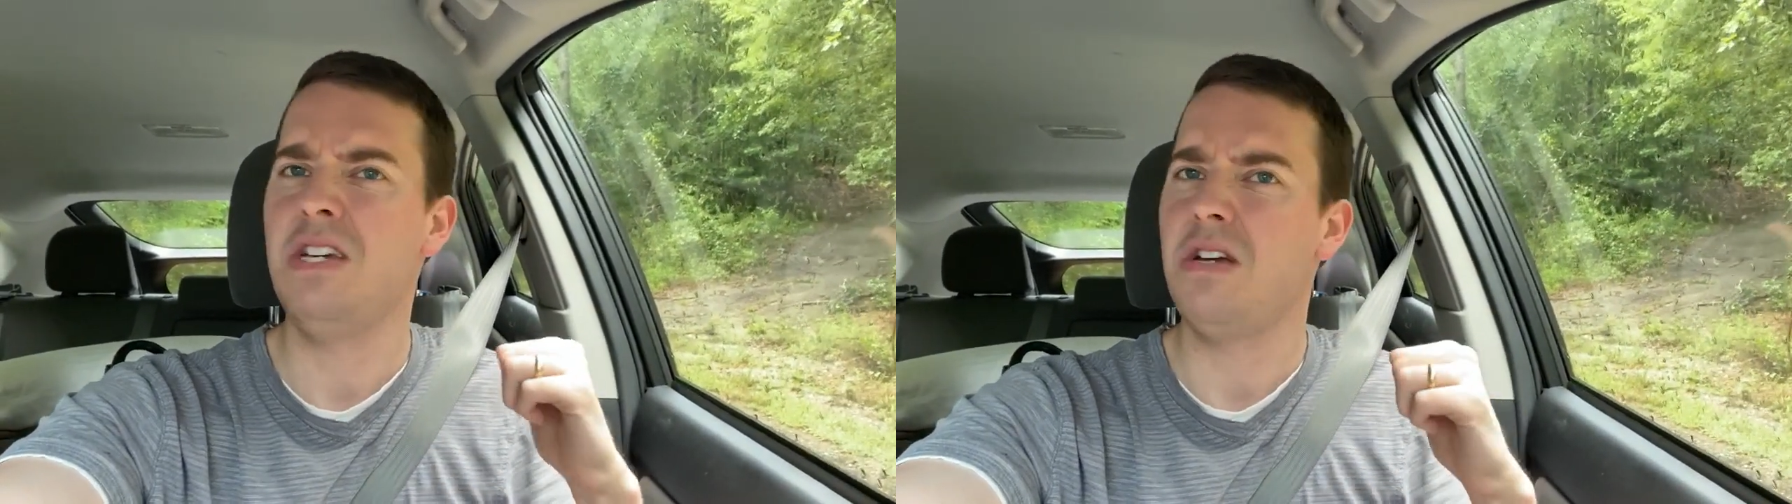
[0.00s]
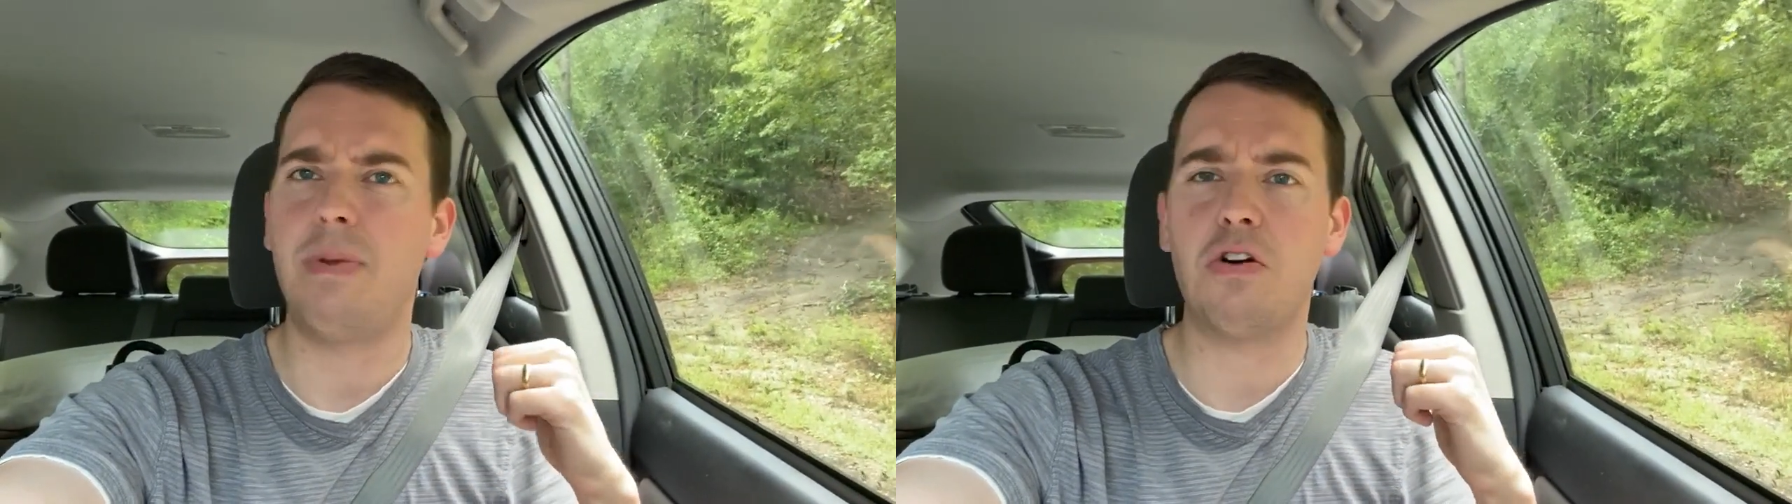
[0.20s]

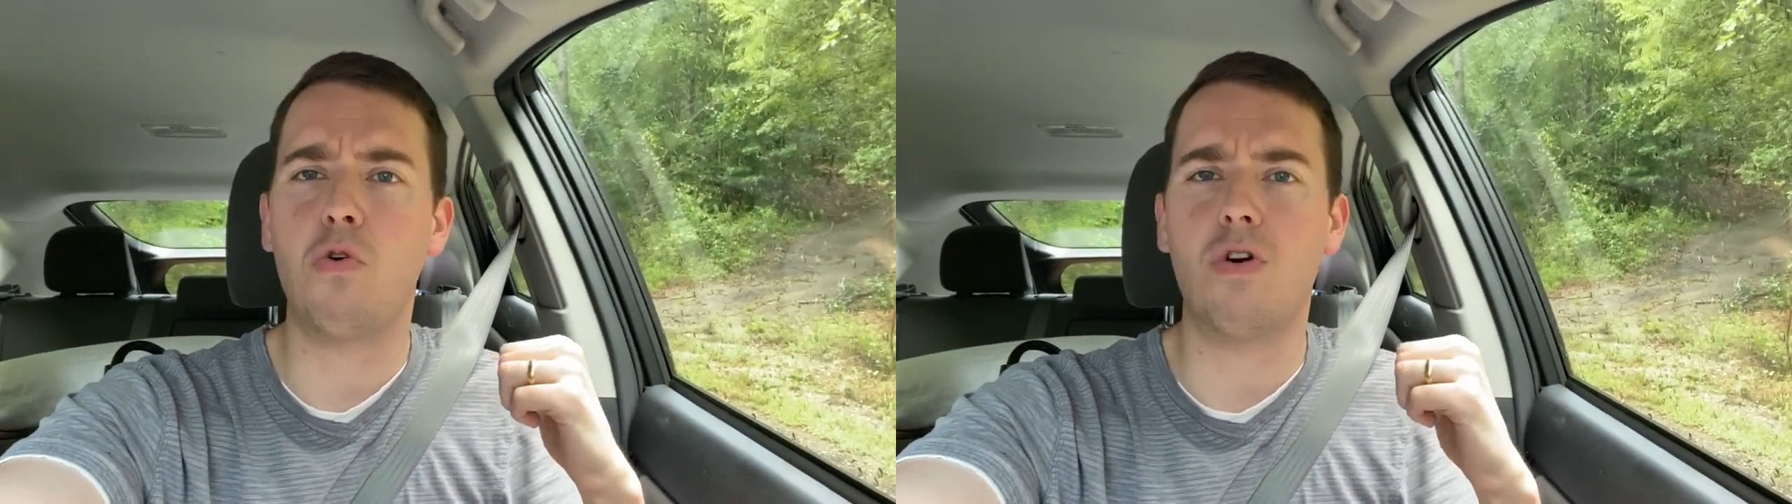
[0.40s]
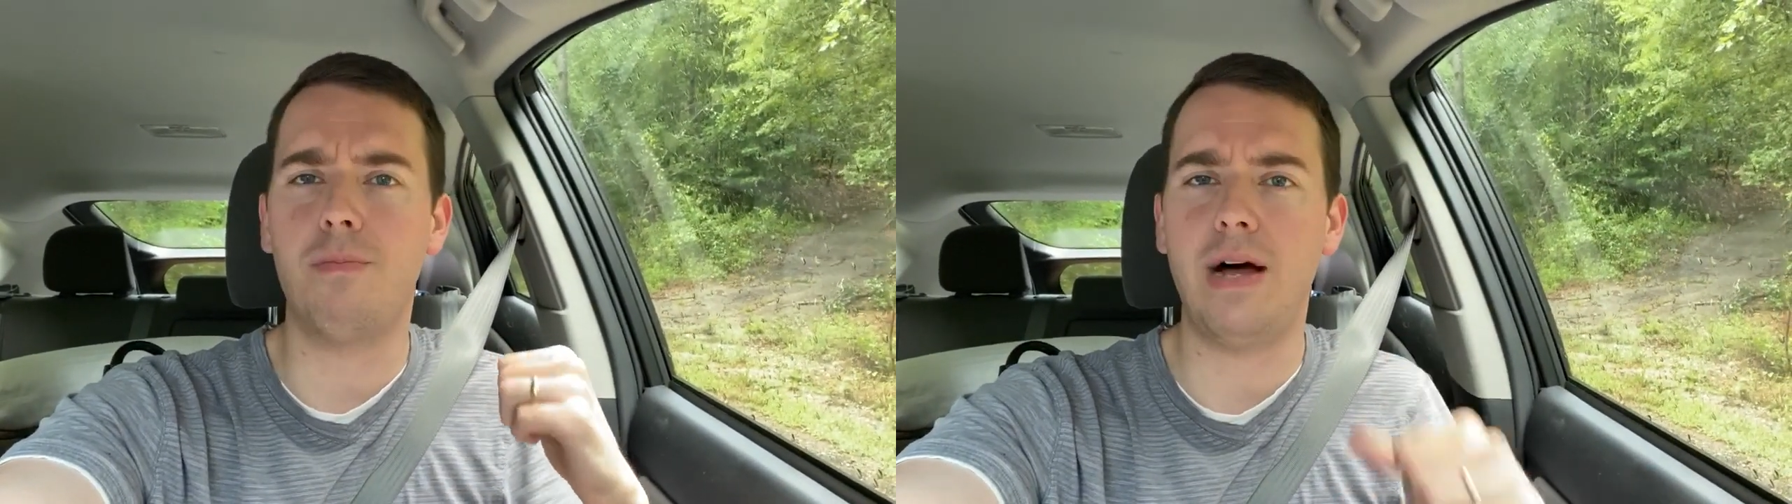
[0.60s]
about a
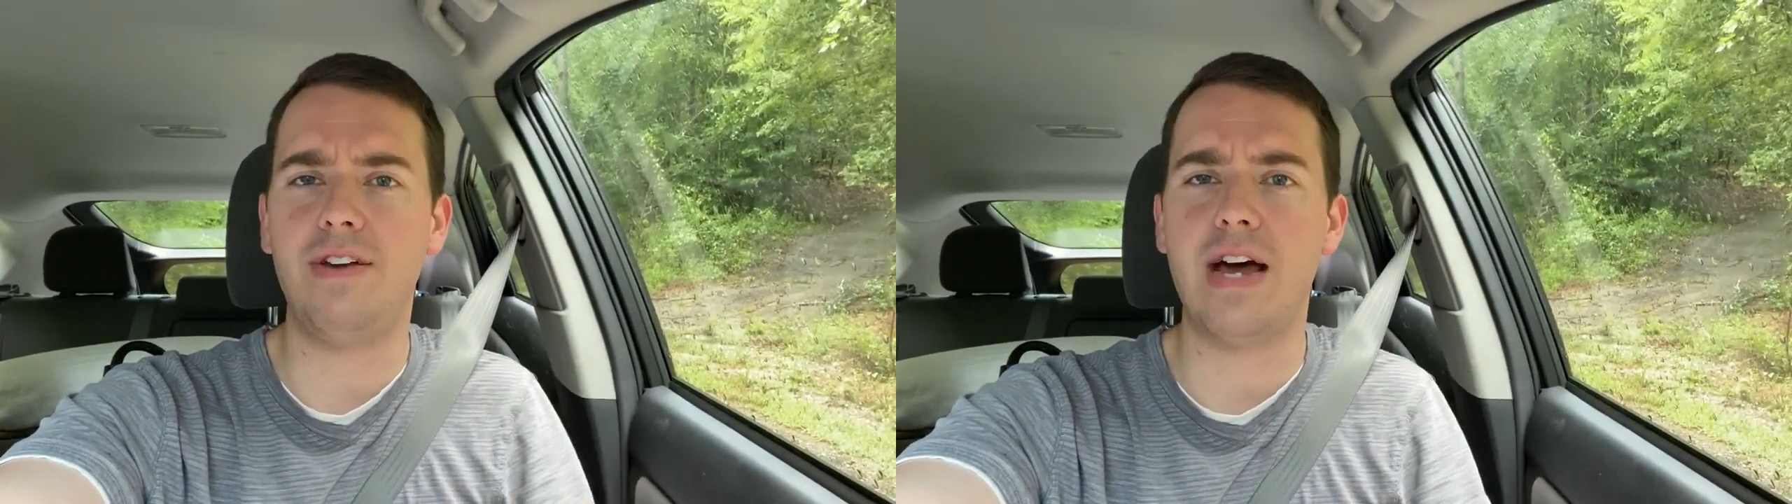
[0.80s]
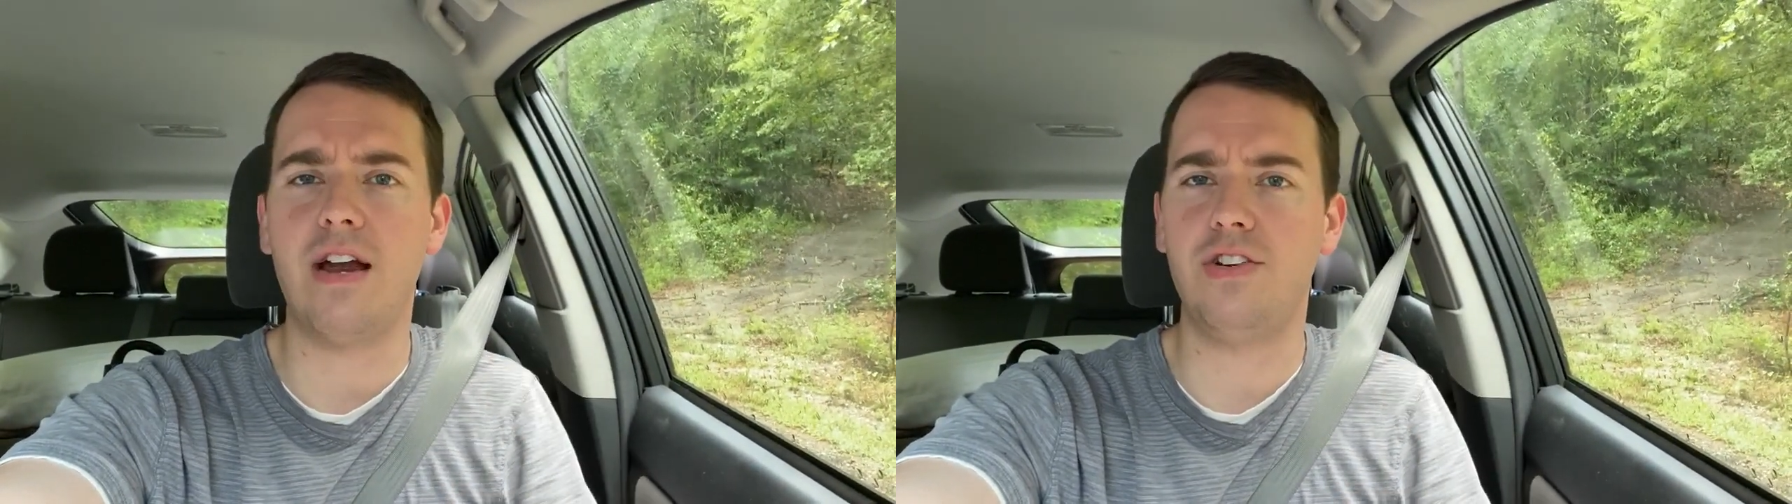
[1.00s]
quarter mile
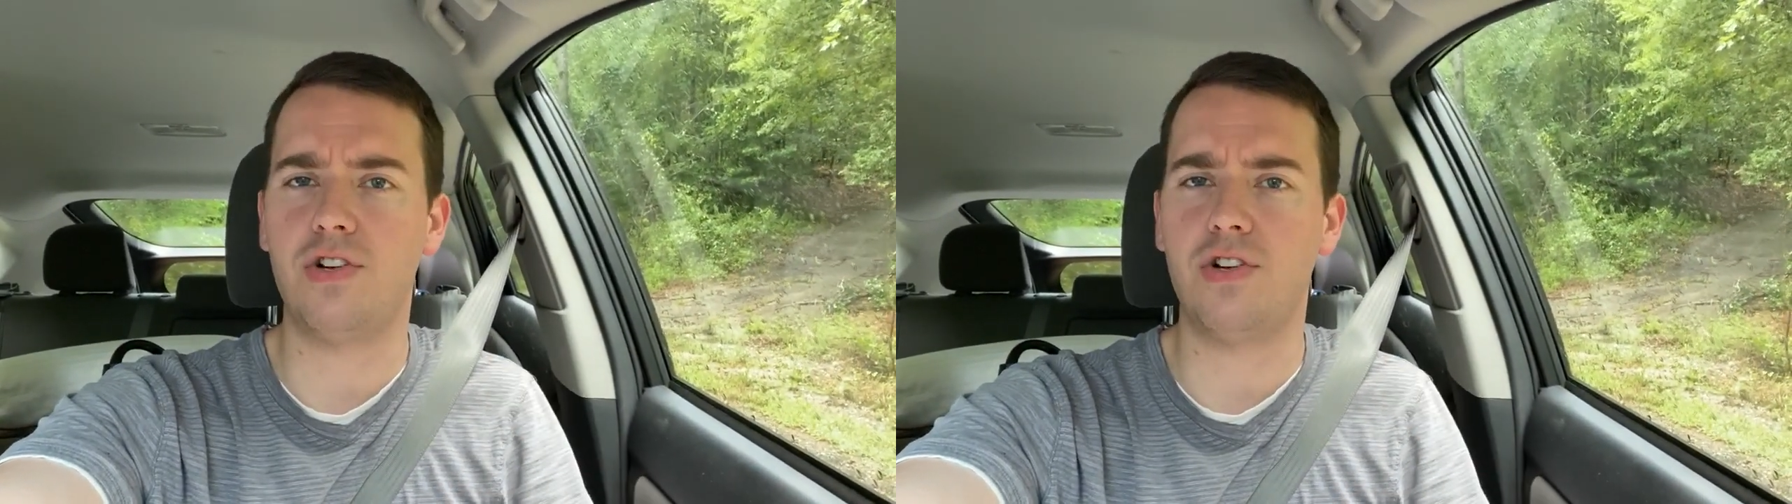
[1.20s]
down, it